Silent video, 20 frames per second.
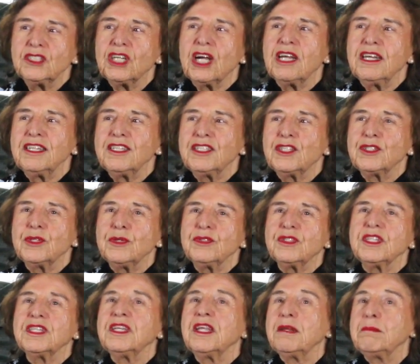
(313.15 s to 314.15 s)
John and
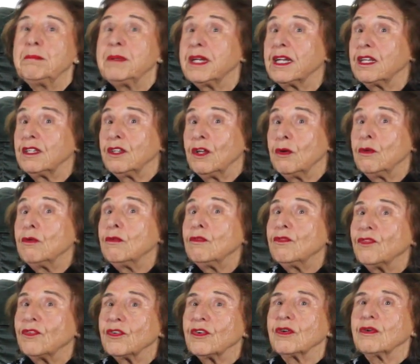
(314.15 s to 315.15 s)
Susan had been alone
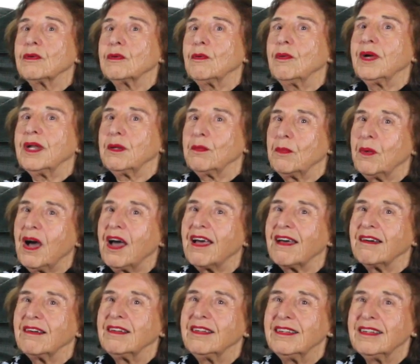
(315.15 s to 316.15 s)
for quite a
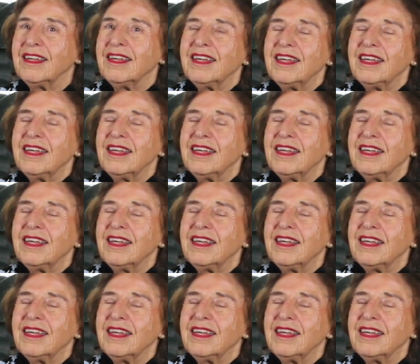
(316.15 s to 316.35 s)
while.